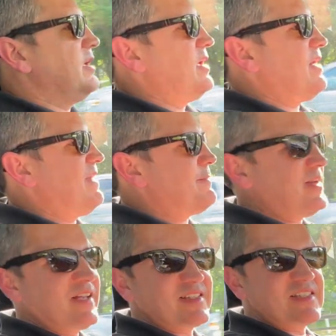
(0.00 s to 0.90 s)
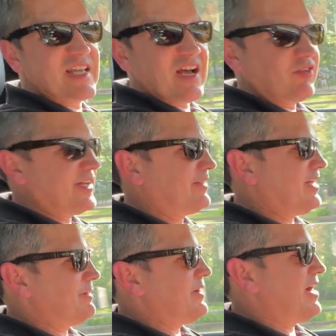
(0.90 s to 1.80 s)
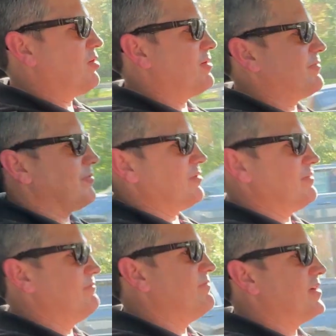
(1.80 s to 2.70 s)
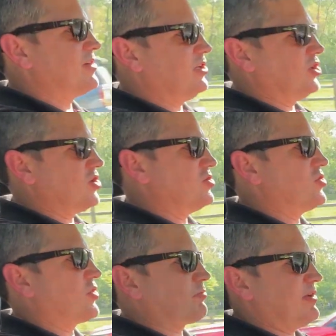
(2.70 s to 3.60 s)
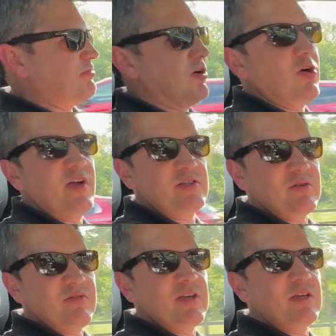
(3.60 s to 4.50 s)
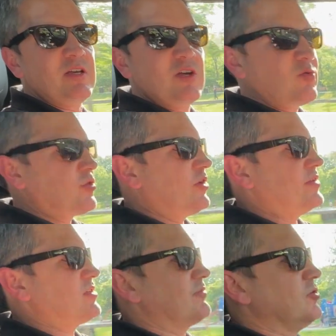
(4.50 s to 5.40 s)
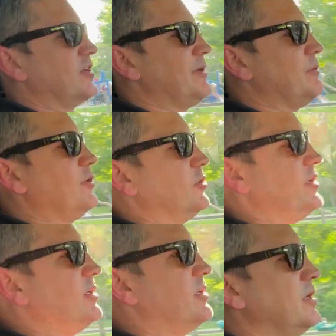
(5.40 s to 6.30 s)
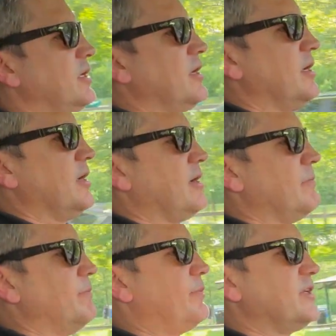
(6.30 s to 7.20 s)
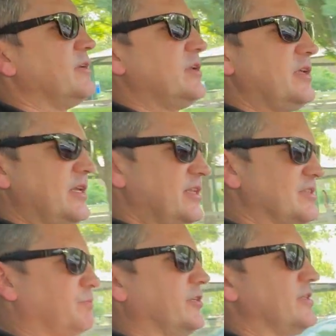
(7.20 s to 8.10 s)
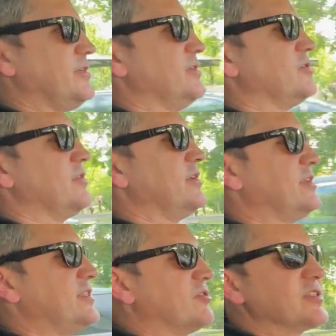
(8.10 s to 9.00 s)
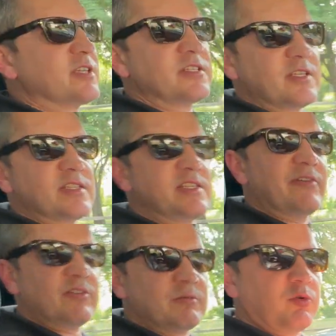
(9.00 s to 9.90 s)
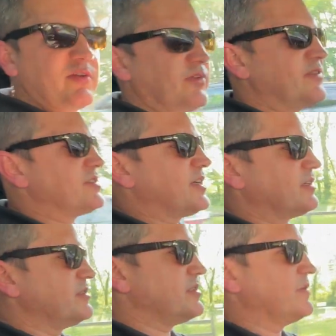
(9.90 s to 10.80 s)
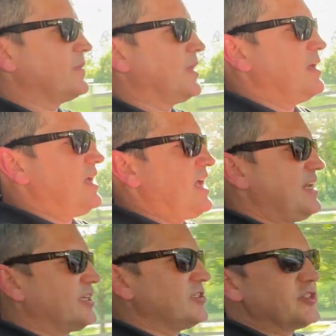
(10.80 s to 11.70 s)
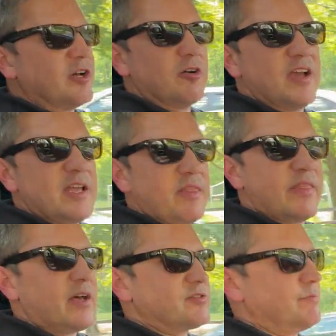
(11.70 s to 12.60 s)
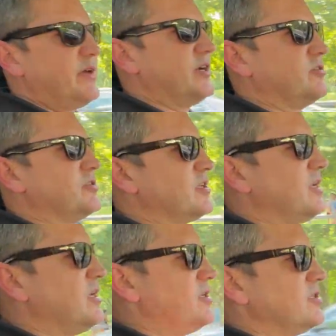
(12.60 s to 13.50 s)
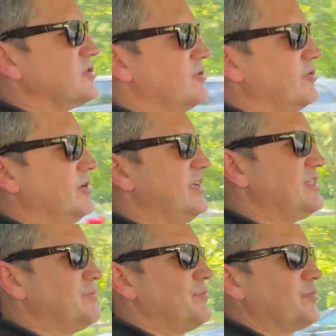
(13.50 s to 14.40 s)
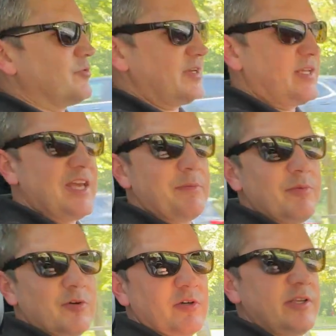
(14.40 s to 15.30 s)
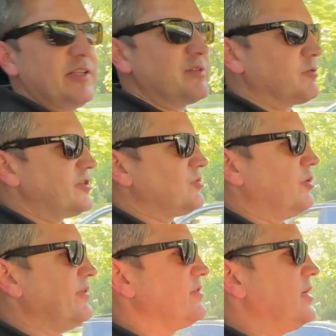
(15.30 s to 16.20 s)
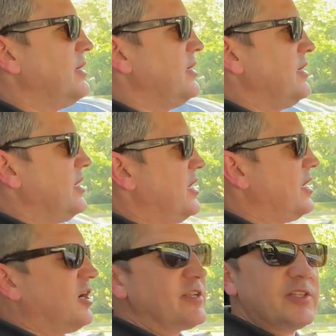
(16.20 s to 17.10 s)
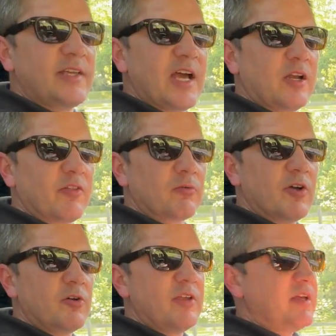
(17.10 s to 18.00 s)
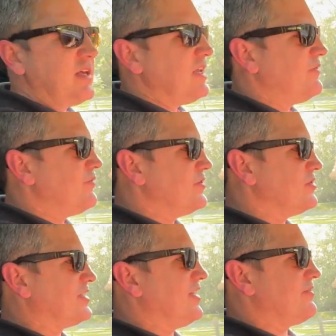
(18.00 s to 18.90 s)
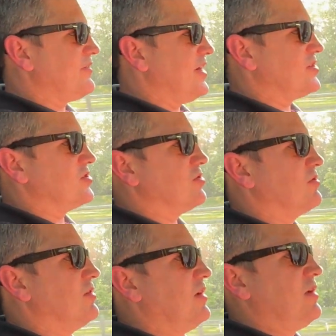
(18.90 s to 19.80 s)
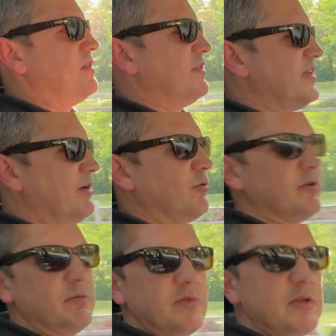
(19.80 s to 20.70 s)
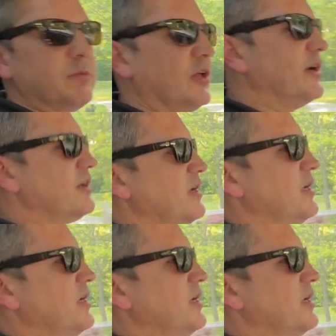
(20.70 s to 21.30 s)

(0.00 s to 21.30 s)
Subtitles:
And that may not sound like a lot of power for a very large 3-row SUV with all this off-road capability. But it is plenty. So that does 0 to 60 in 7.5 seconds, and it can tow 8,000 pounds. So it's pretty capable and it's pretty swift. And honestly, out on the road, it feels a lot faster than that would imply.